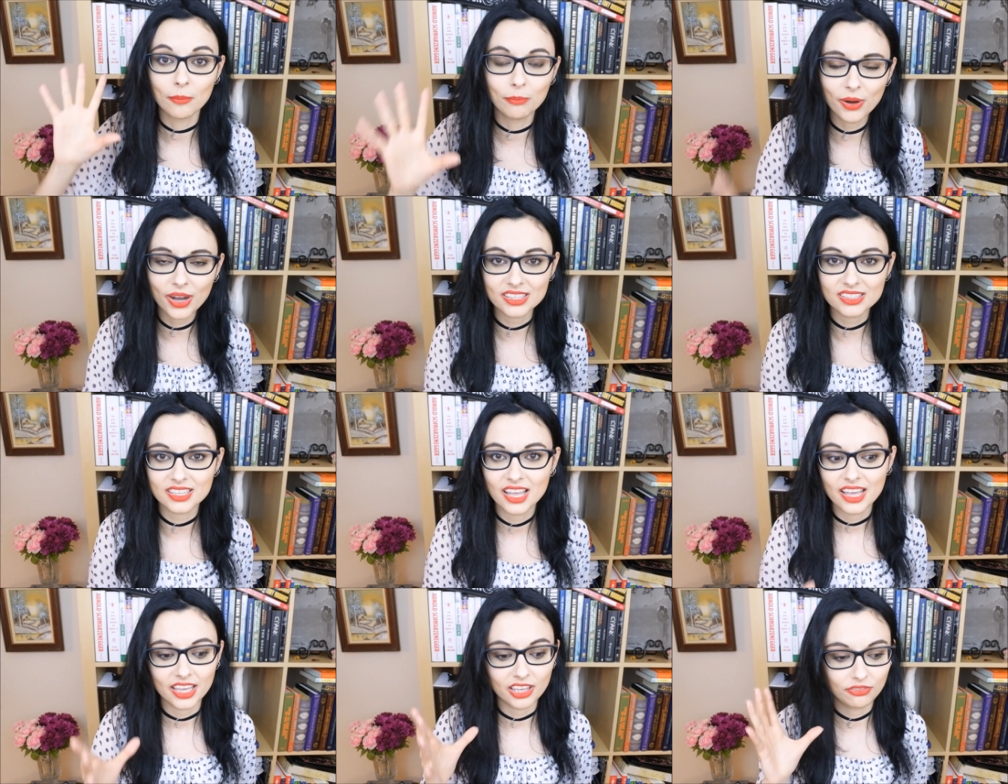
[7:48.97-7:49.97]
But
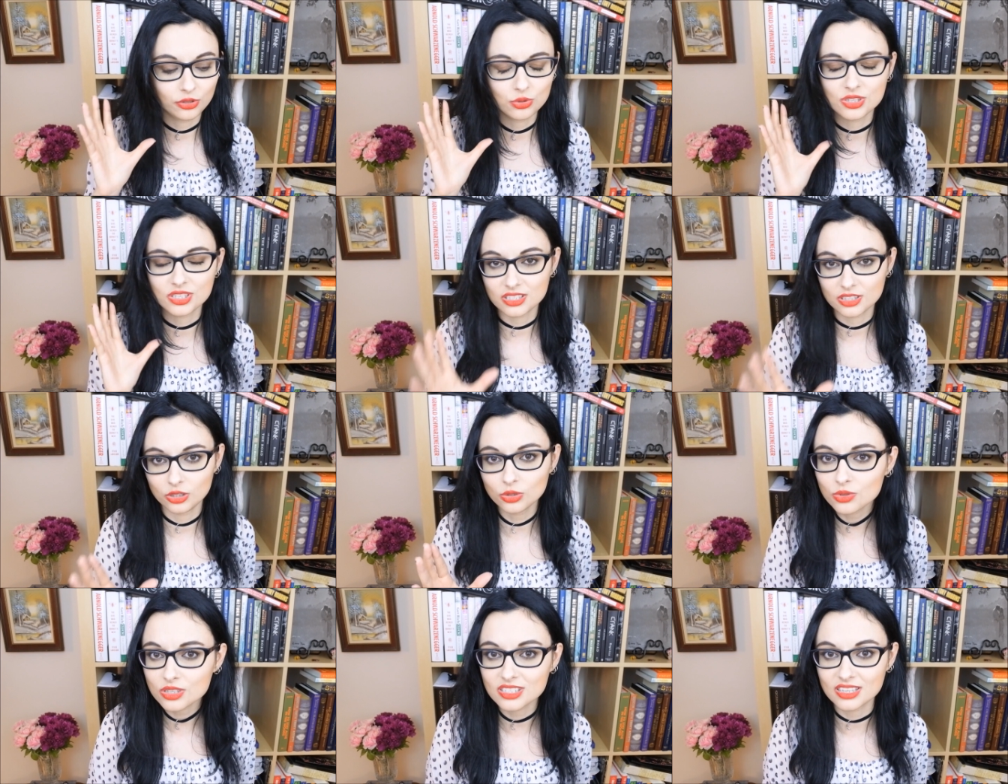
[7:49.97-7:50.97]
if you
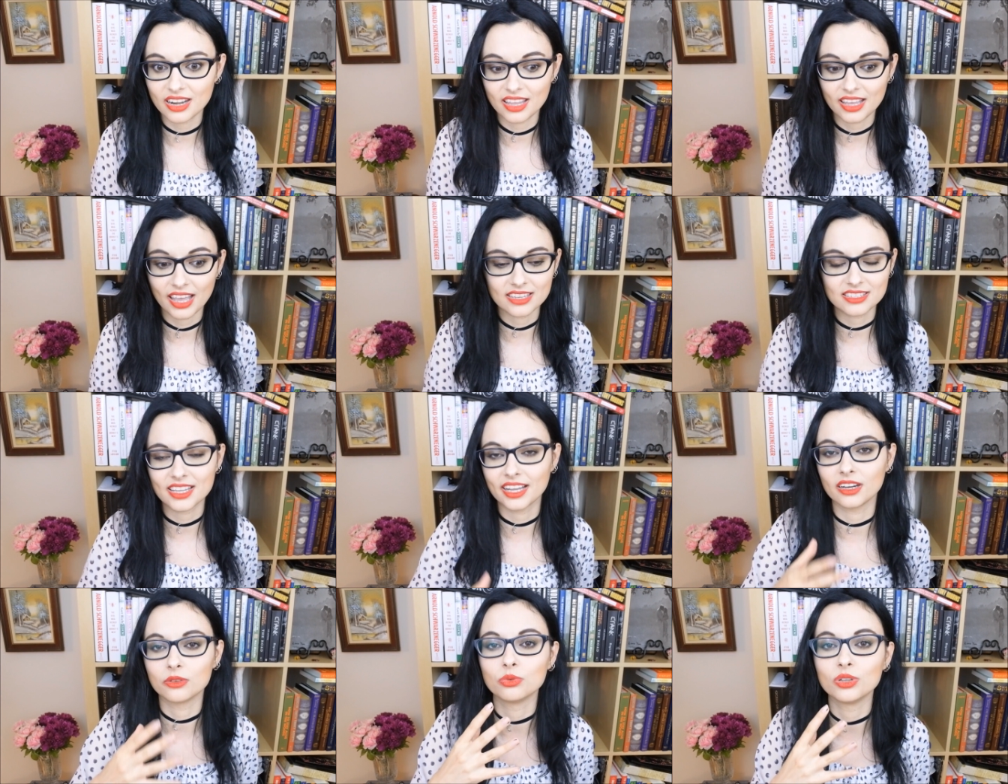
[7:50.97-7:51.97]
use studying as
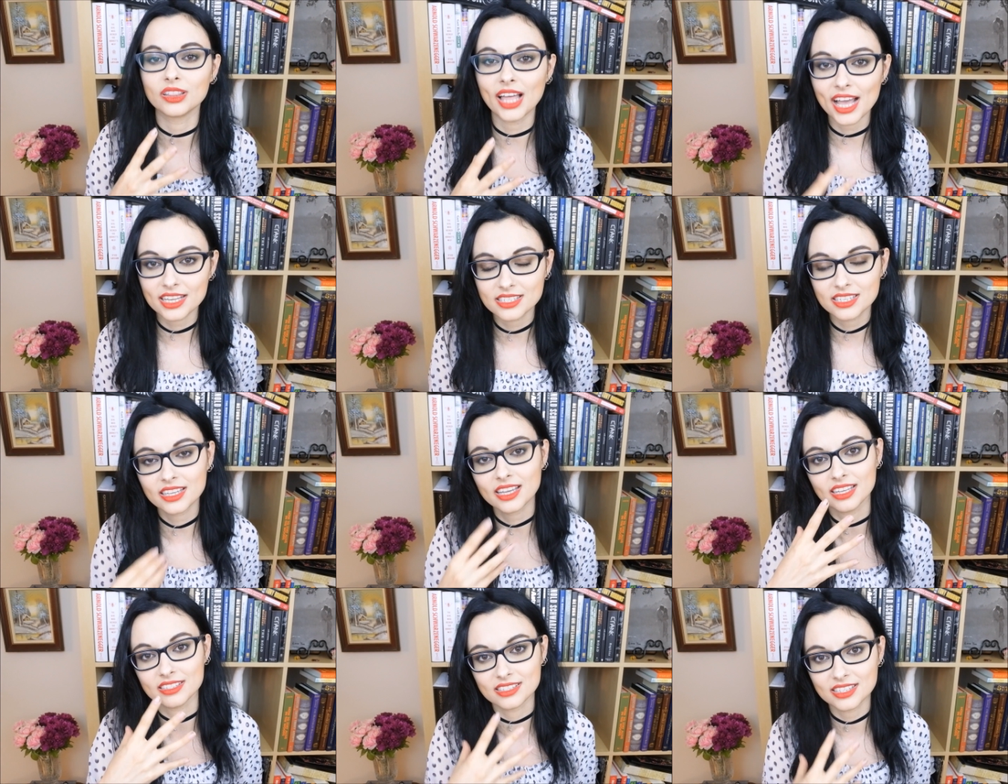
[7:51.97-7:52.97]
like a relaxing
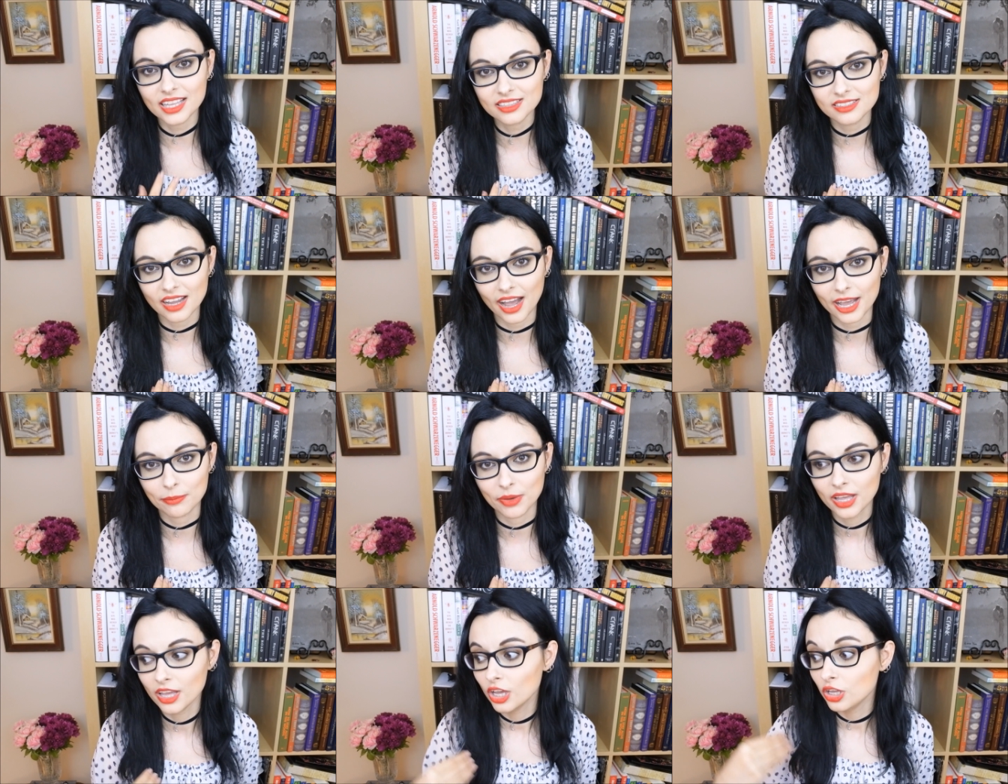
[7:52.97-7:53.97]
and zen time,
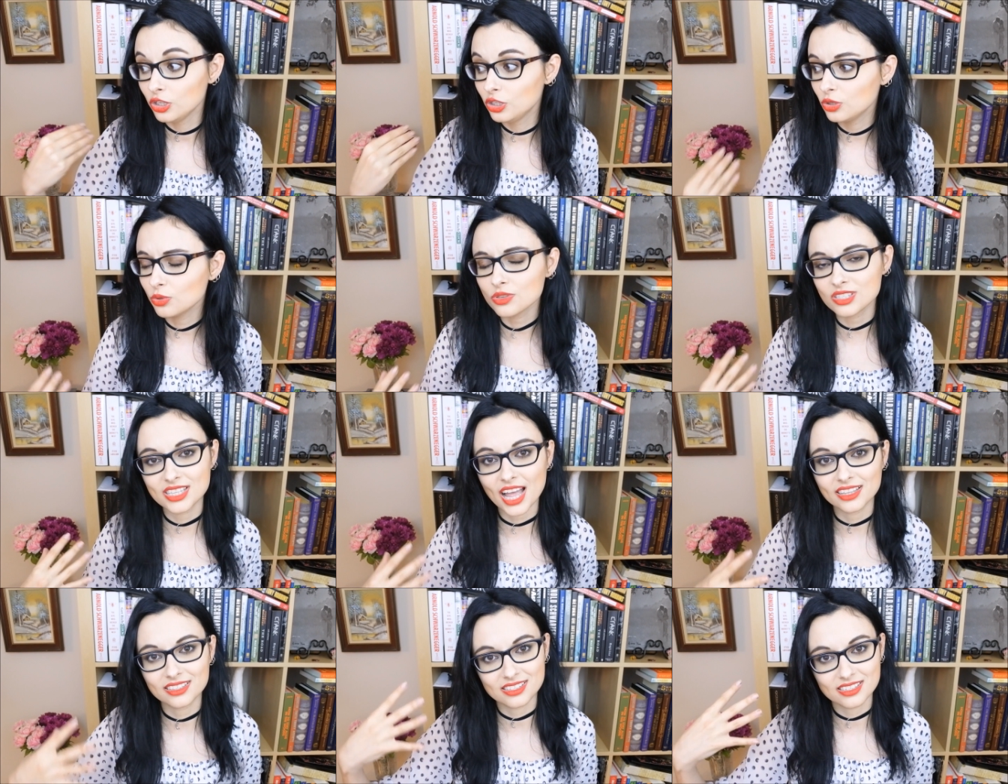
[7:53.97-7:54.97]
use
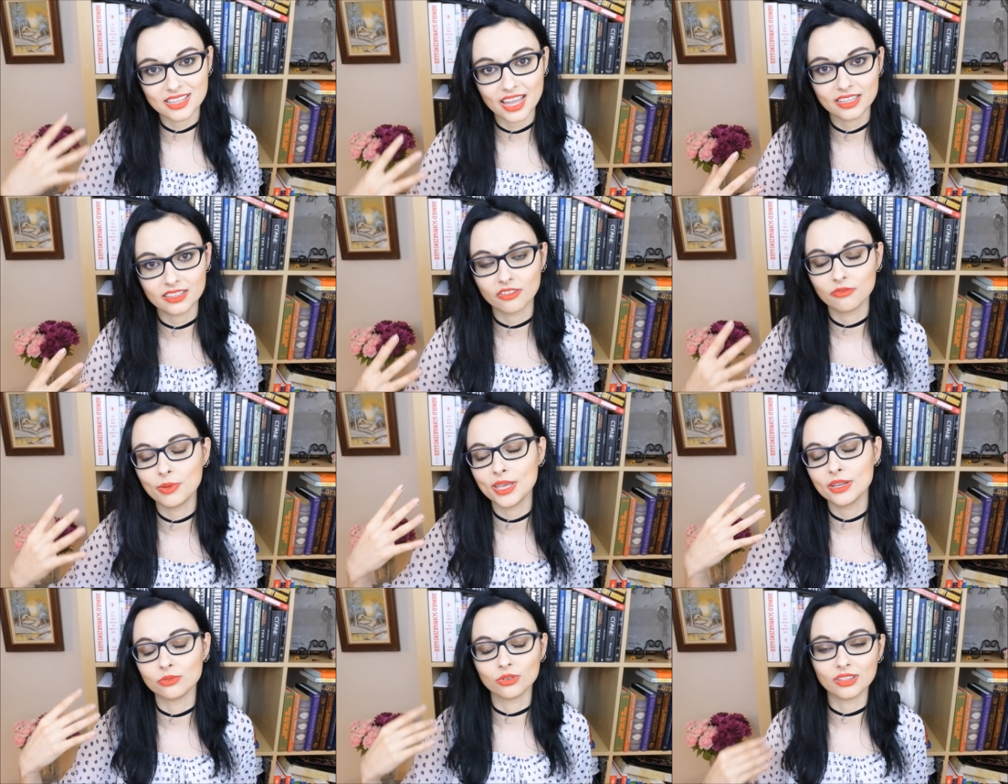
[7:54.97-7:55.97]
that state of
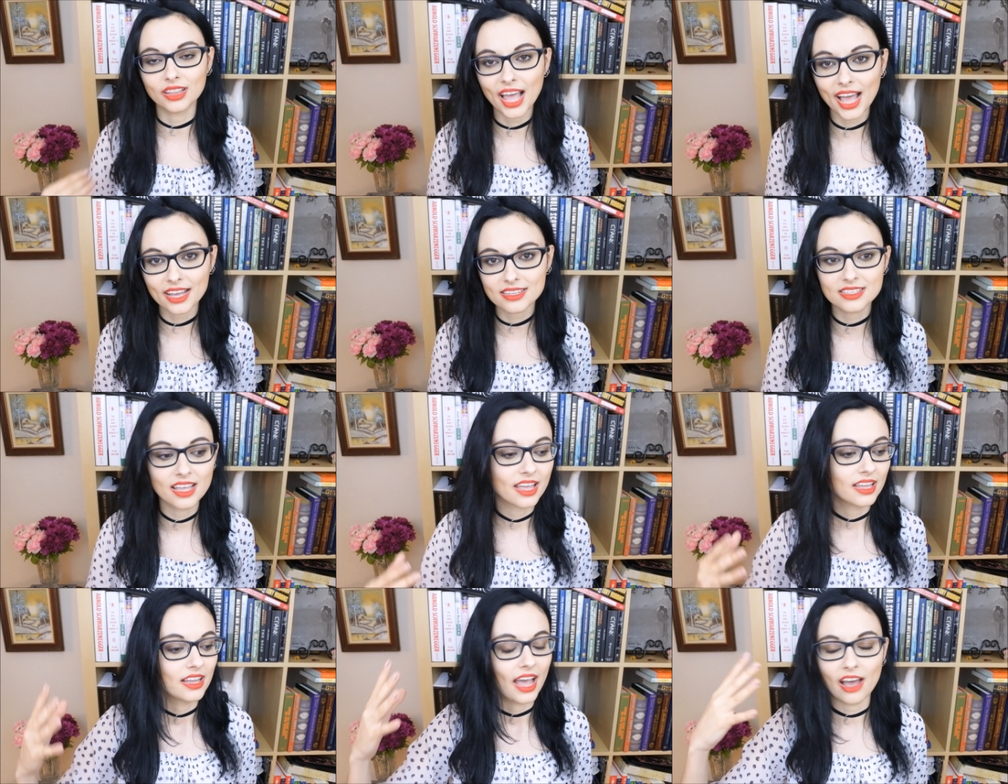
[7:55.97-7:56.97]
being relaxed,
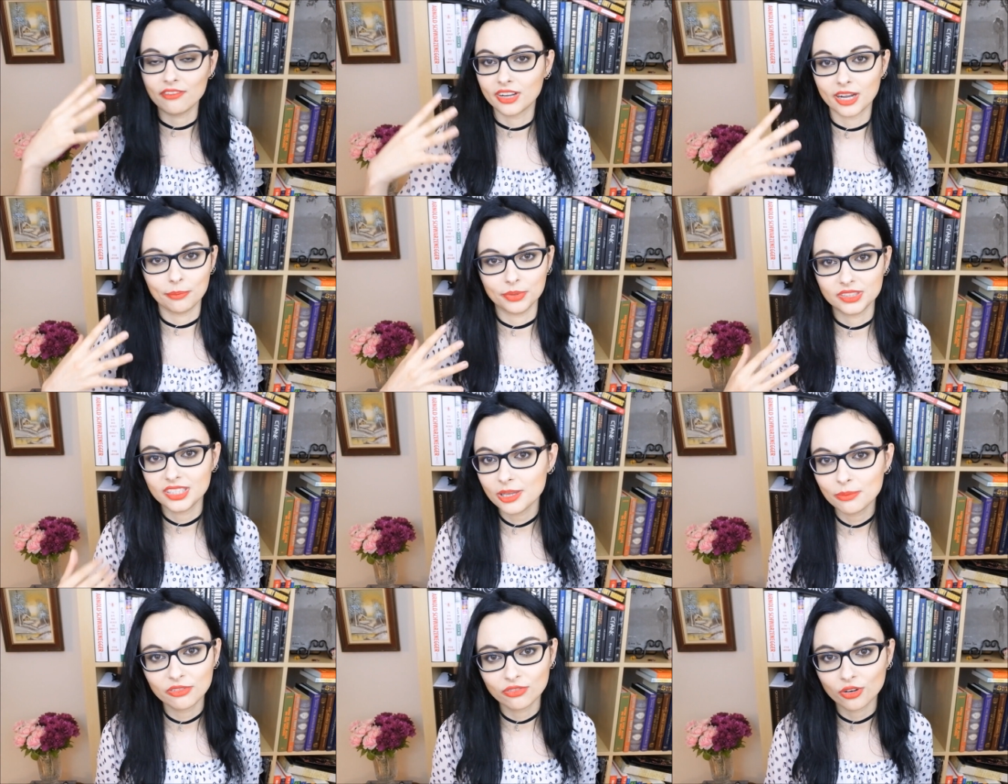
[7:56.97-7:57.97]
have a cup of tea
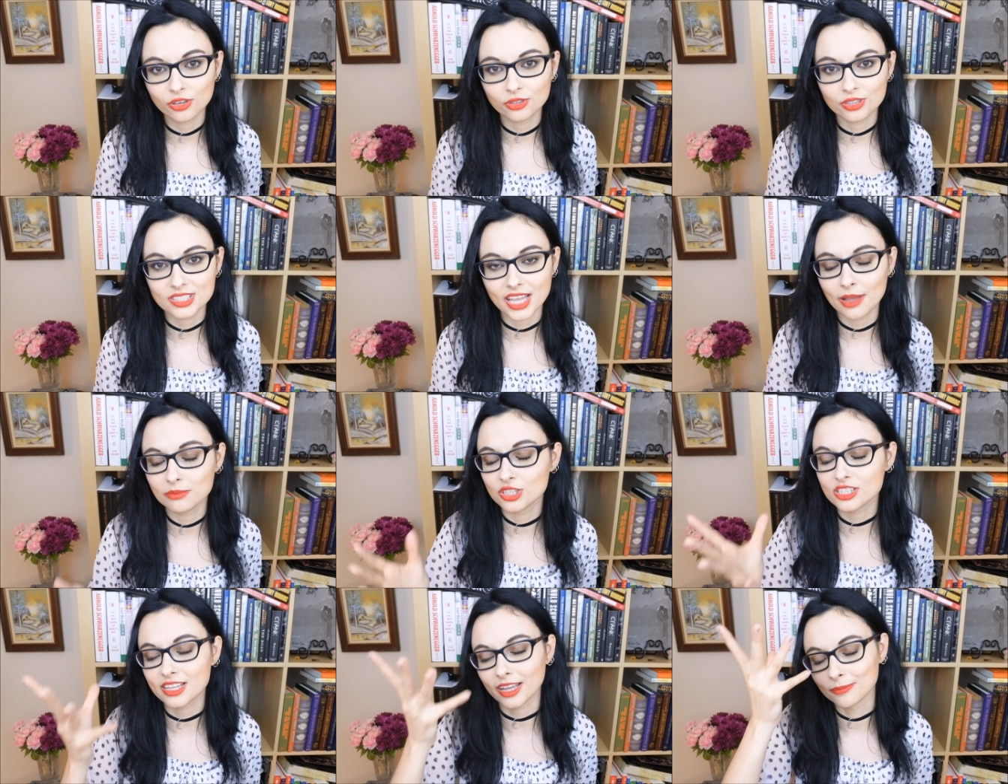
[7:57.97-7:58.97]
before your exam,
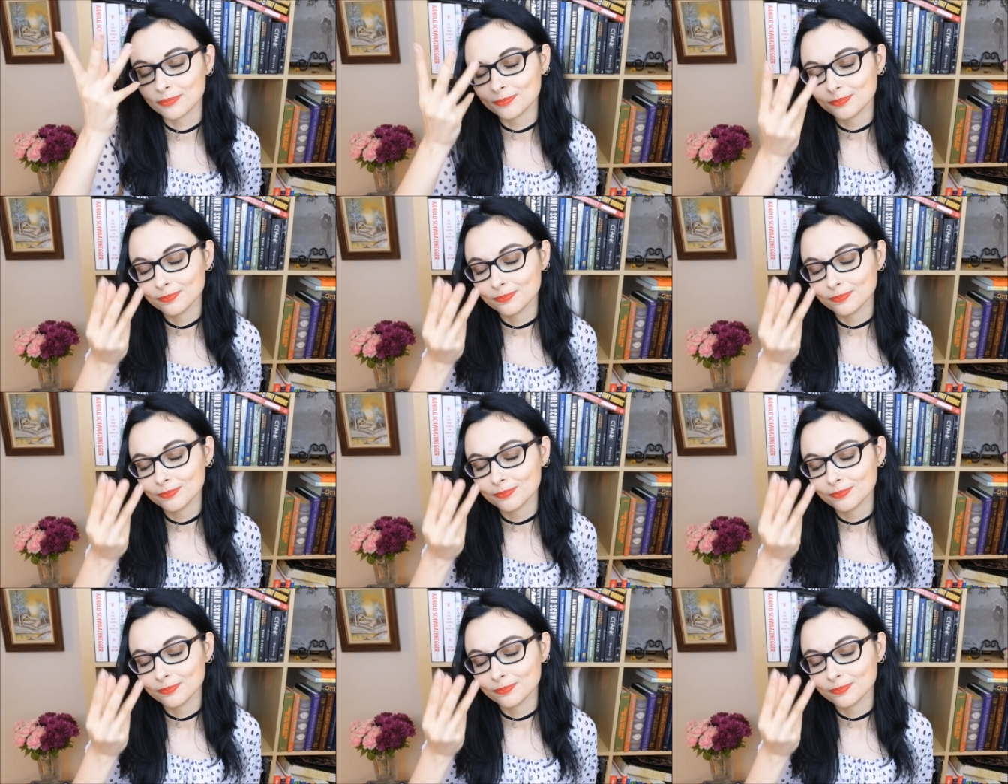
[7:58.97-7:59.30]
just like